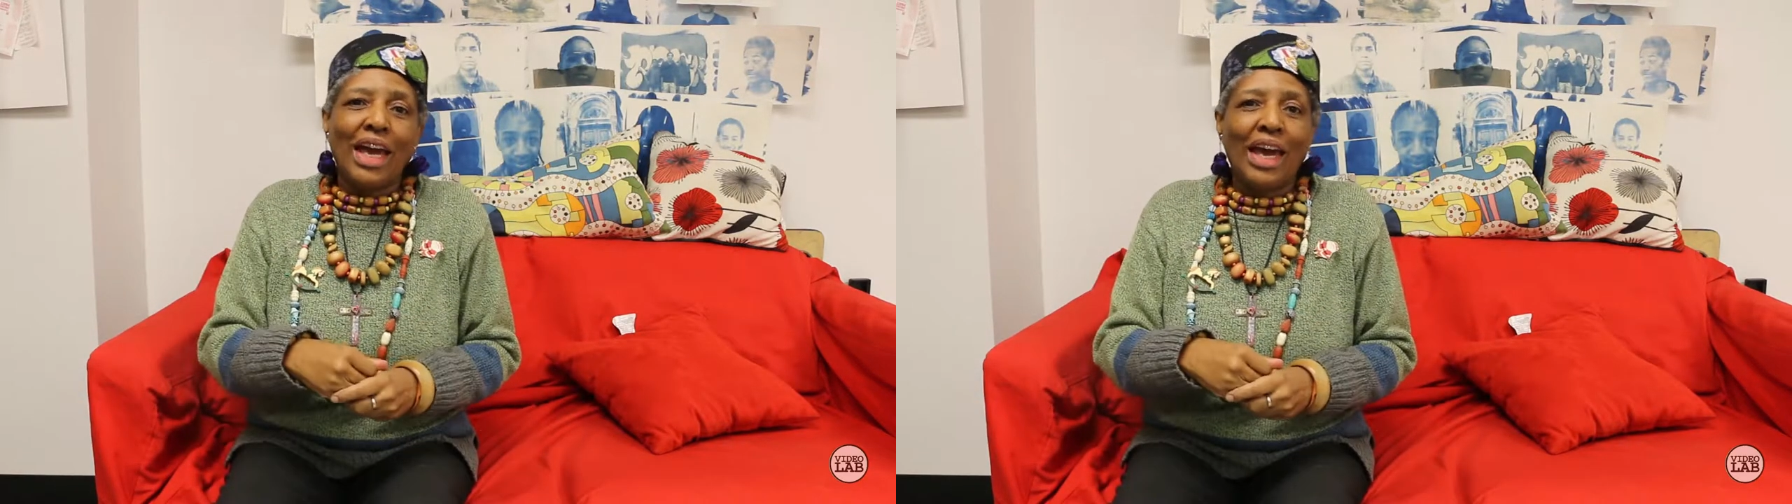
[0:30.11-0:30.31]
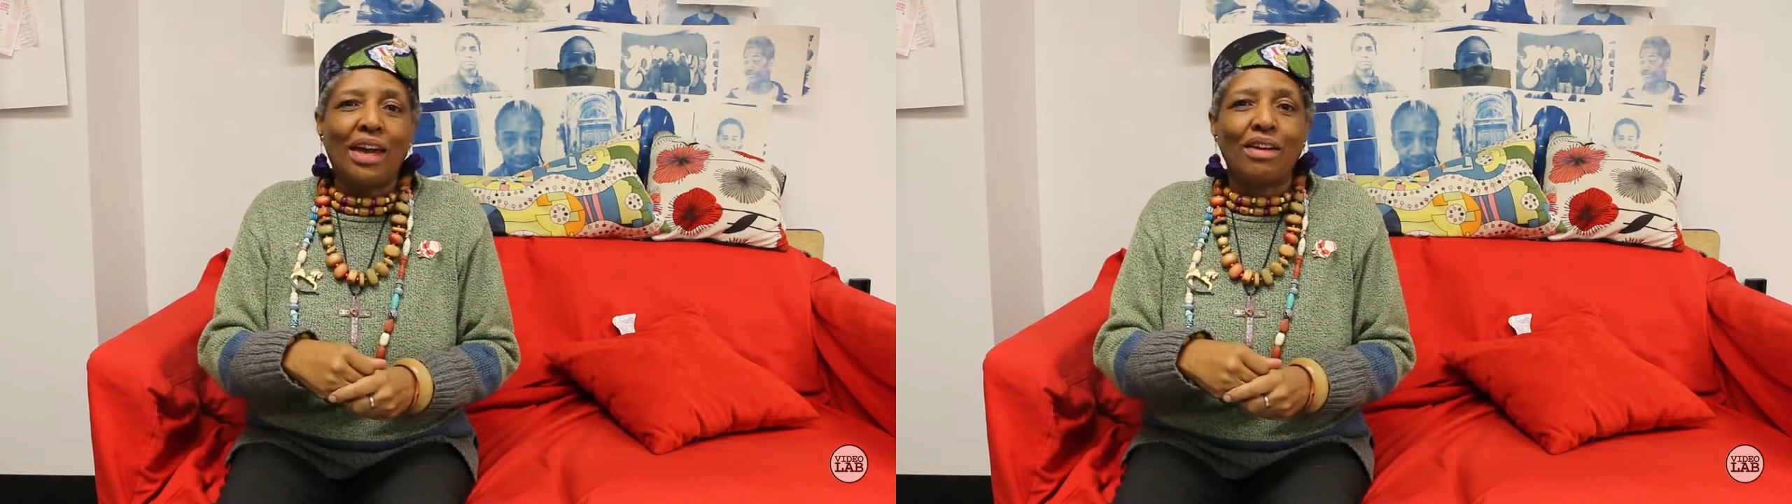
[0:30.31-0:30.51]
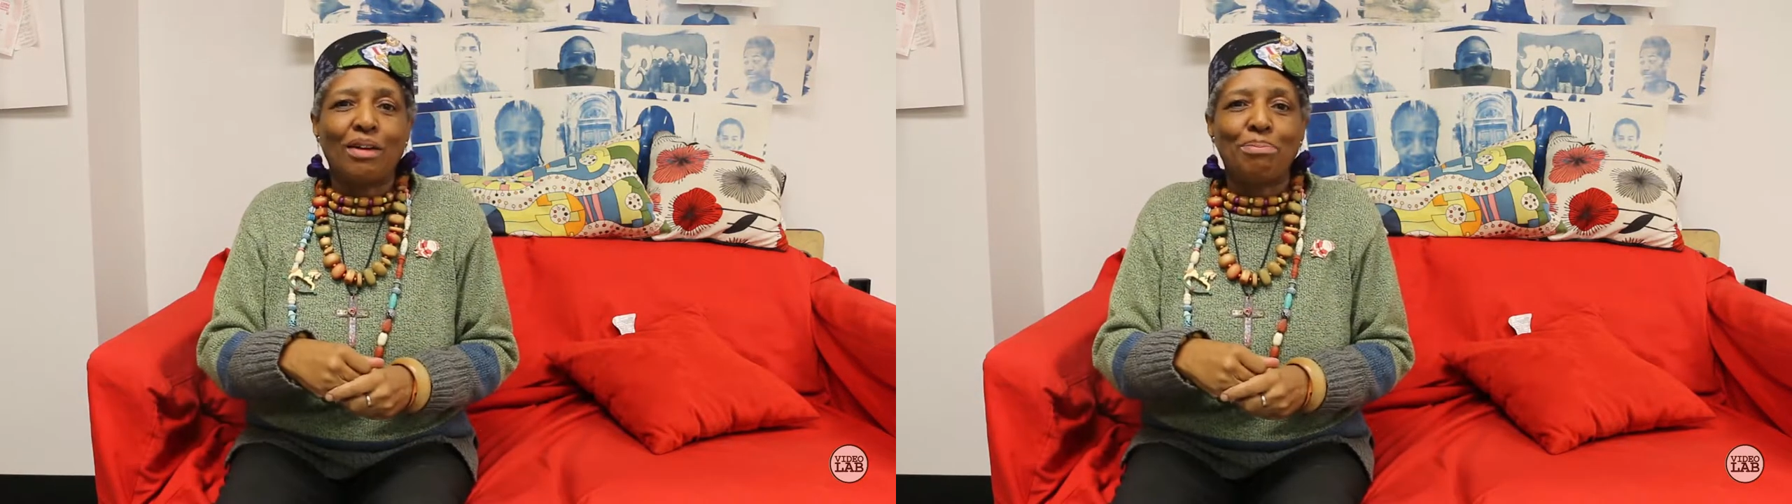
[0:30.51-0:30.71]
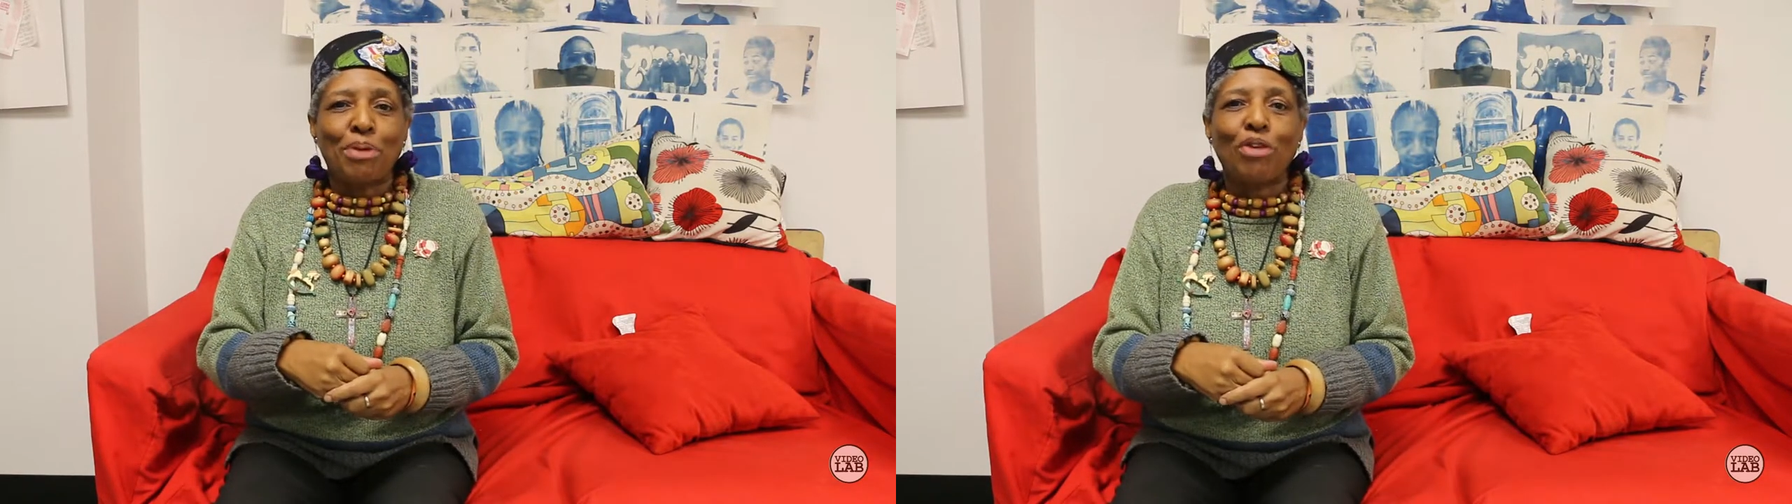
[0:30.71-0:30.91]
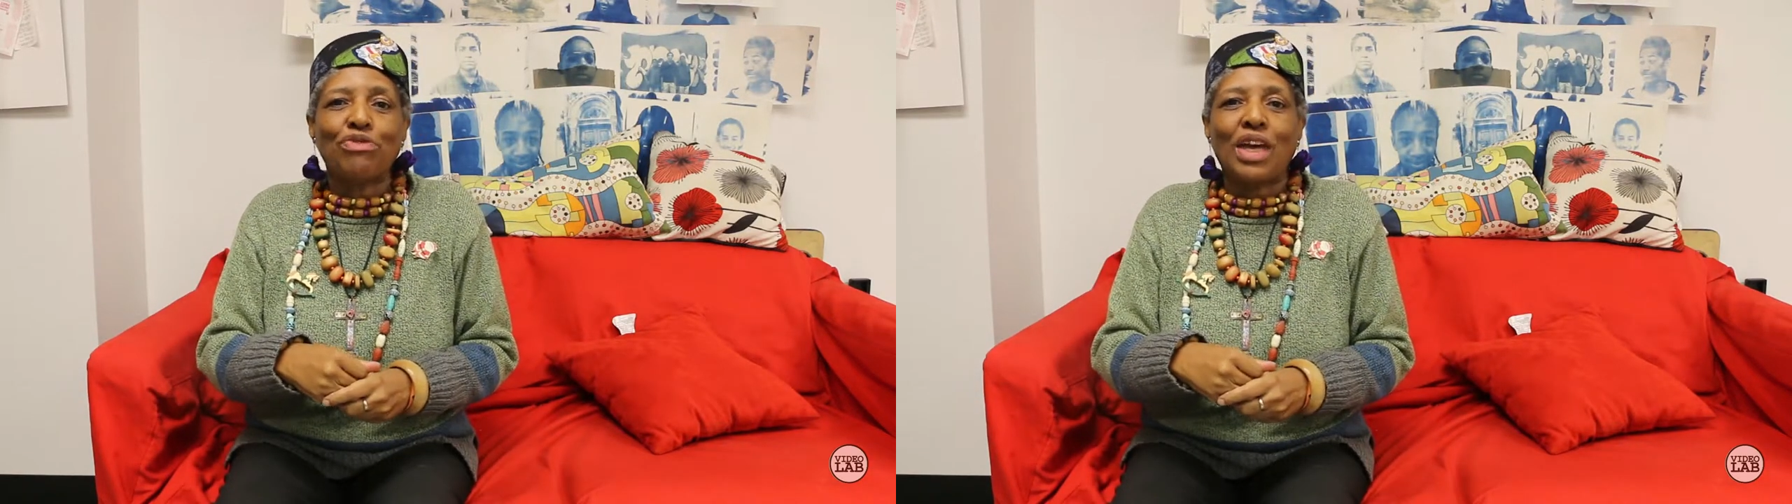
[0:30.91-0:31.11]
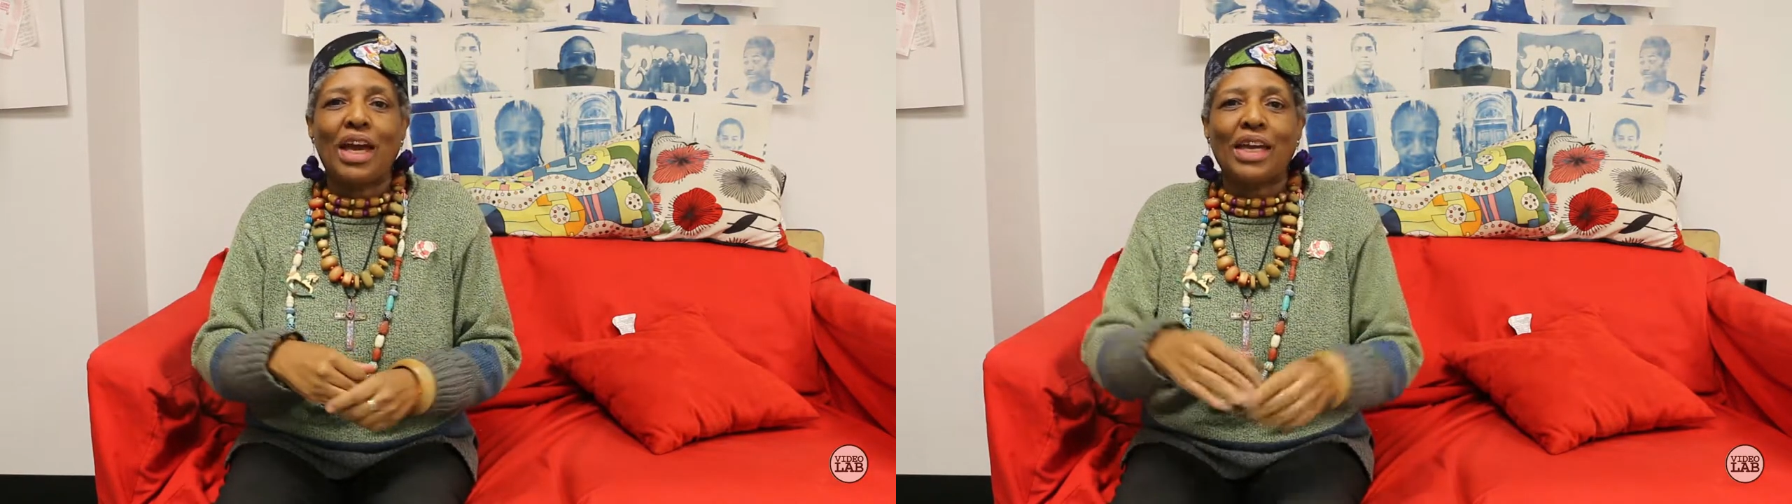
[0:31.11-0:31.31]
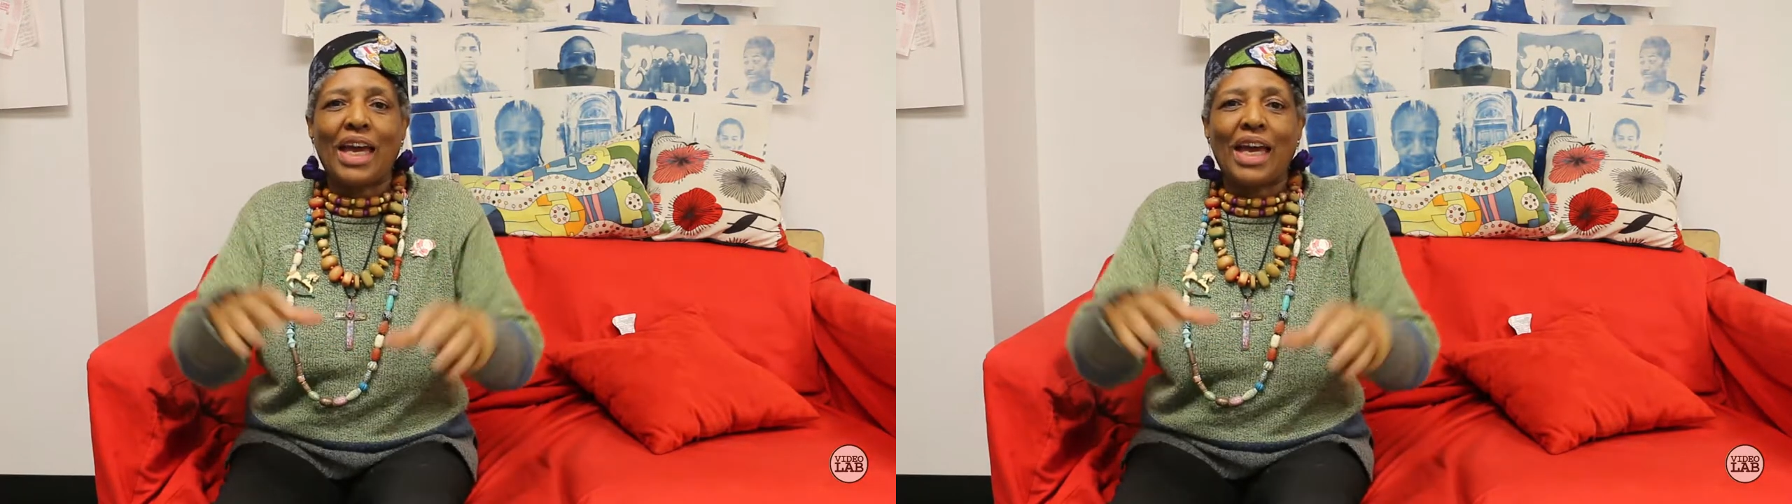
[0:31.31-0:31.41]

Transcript: had a birthday